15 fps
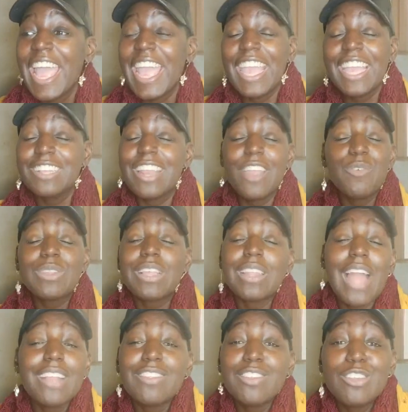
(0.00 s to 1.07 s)
It was a
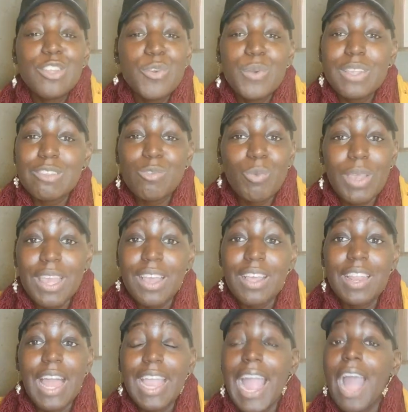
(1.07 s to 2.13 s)
lot to do as well.
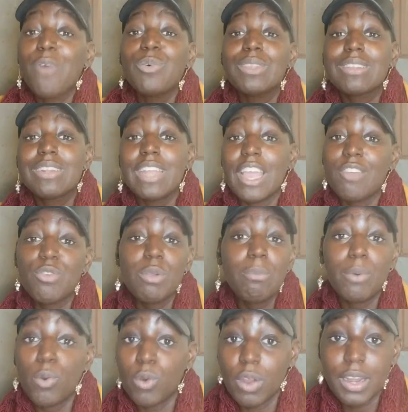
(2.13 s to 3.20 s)
Like, I was never
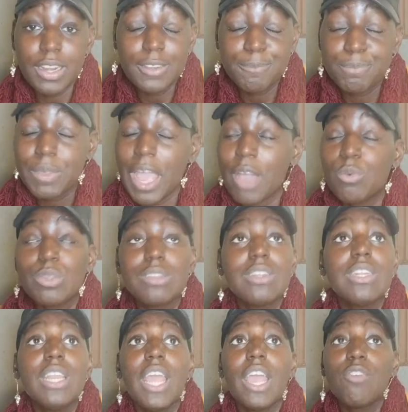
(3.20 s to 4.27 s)
bored. I was
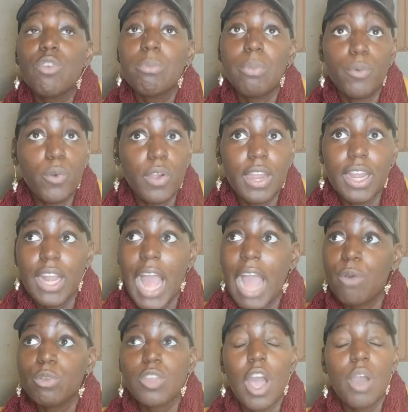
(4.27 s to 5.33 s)
never bored. I
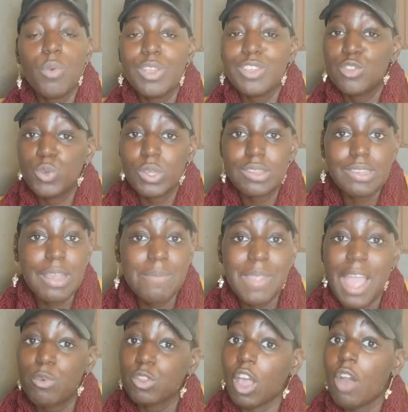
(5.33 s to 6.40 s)
was always doing something.
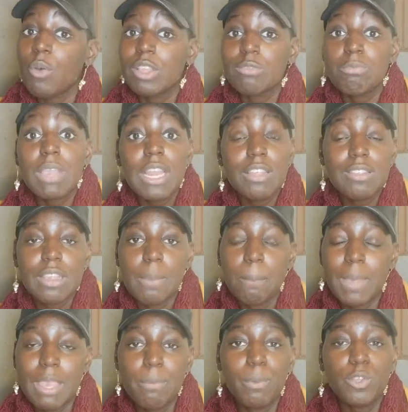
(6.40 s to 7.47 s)
I was always meeting some
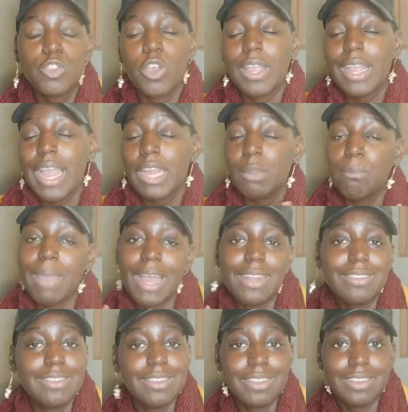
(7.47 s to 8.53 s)
people. So it kind of
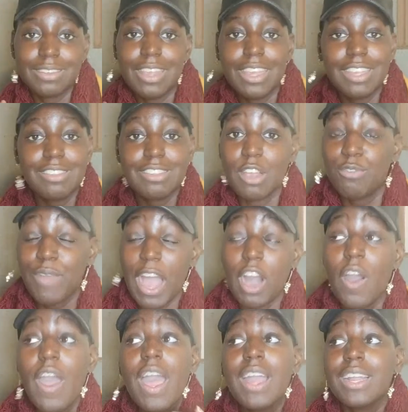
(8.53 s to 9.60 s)
balanced itself out.
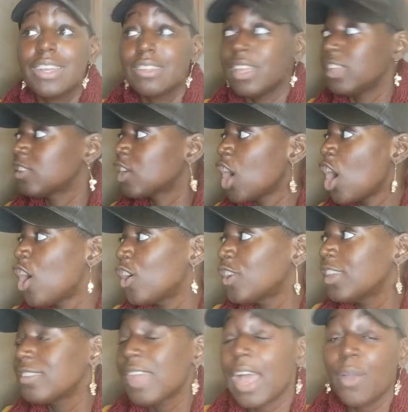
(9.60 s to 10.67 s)
Because as cold
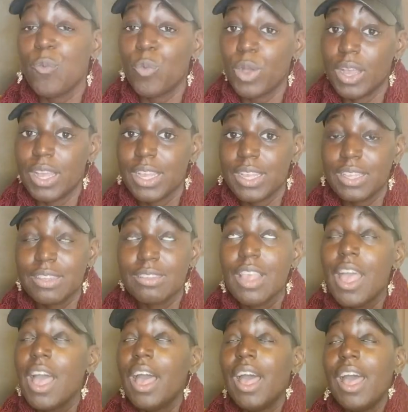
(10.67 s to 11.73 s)
as I was,
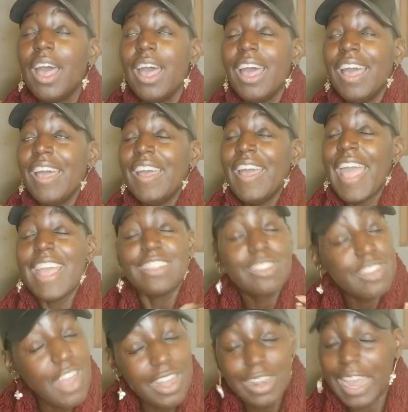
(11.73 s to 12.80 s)

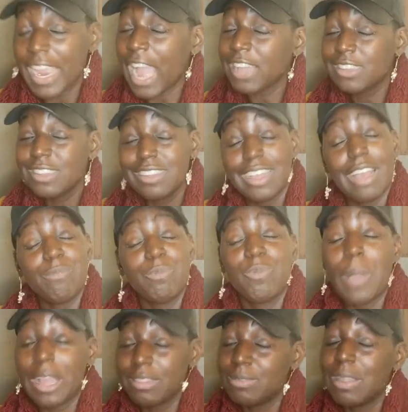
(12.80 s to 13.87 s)

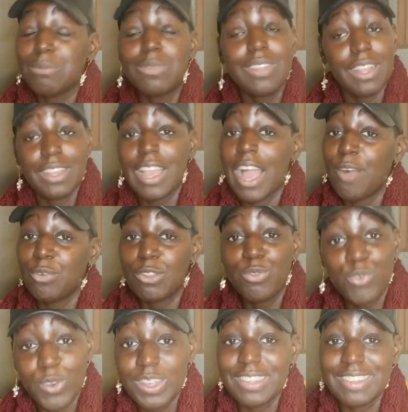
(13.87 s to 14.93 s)
I'm telling you, I was
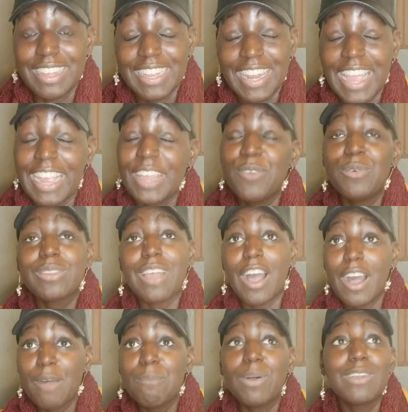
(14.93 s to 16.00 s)
freezing. Like, it was
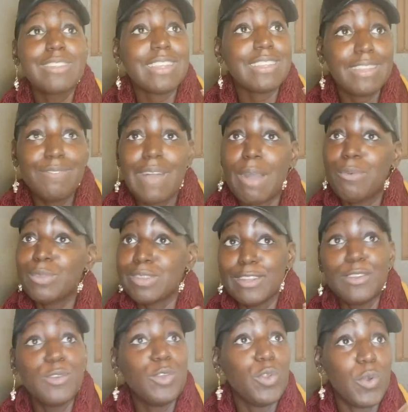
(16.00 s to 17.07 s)
almost as if I was
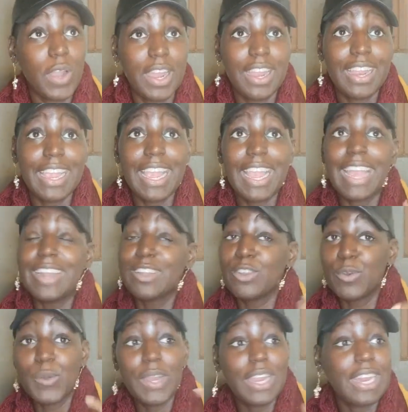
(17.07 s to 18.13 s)
in New York
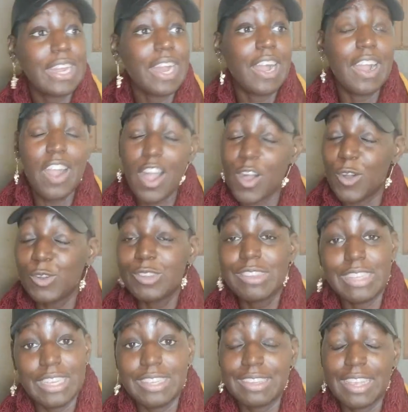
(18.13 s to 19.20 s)
during a cold
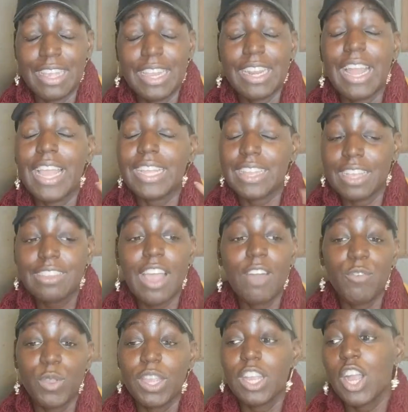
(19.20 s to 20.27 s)
season. Like, that's how
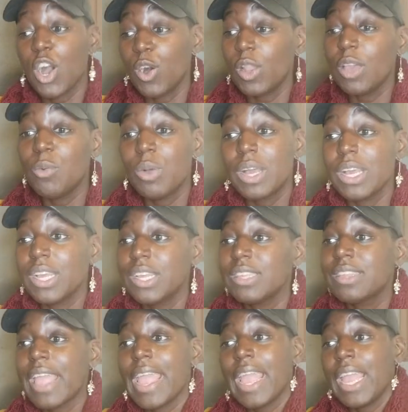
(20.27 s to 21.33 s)
freaking cold it was.
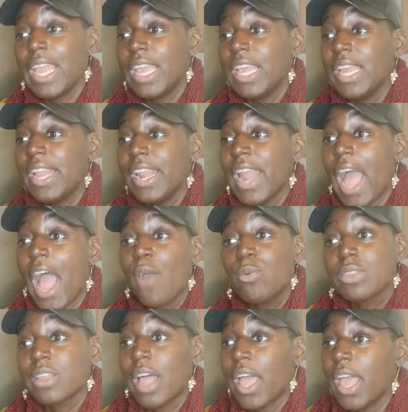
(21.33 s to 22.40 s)
And I
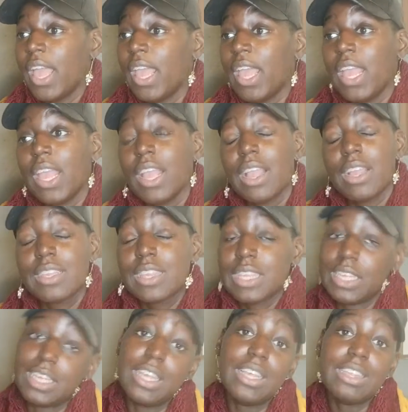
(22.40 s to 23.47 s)
was like,
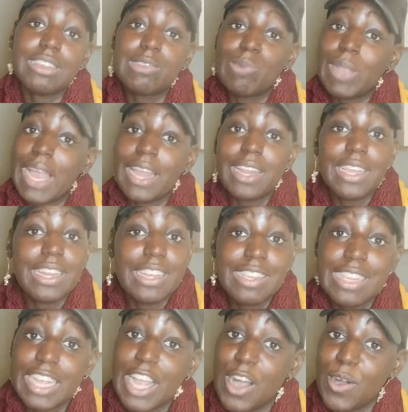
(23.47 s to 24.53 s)
sus, we got to get us
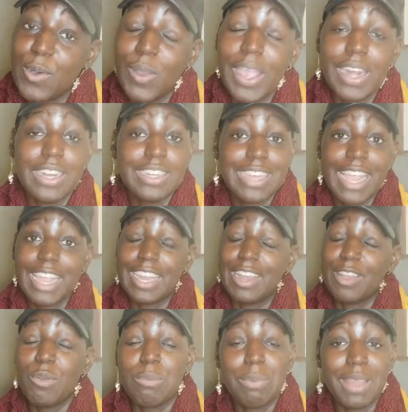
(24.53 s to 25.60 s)
a coat and a jacket
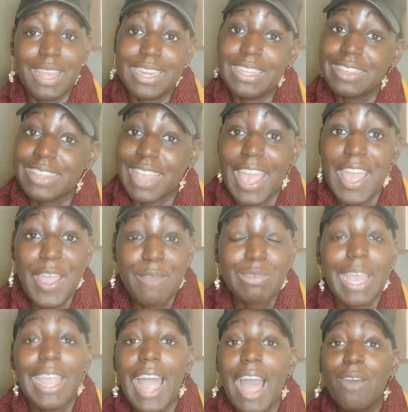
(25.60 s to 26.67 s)
and quit playing these games.
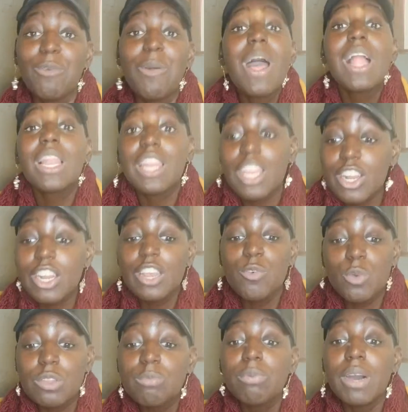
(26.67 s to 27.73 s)
Like, I literally
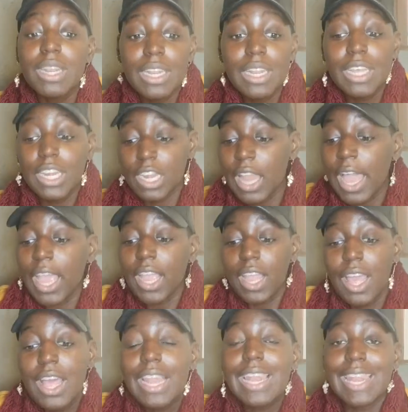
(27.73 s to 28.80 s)
was bundling, like,
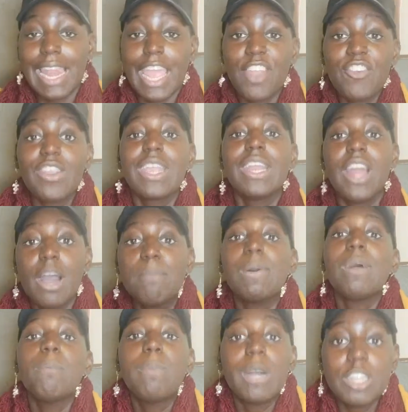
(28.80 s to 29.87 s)
layering up
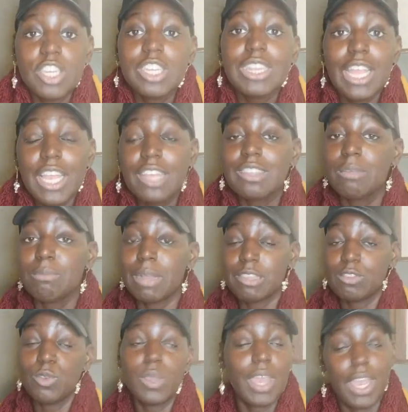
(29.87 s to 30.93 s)
a bunch of things in my
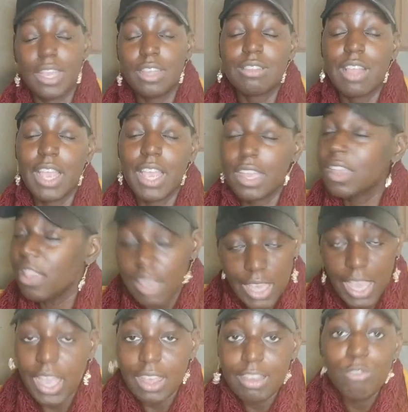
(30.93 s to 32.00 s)
suitcase. Like,
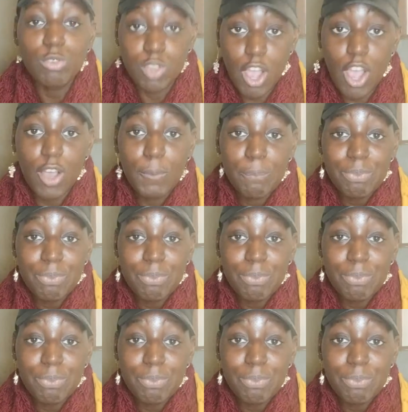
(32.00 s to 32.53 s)
yeah, it was cold.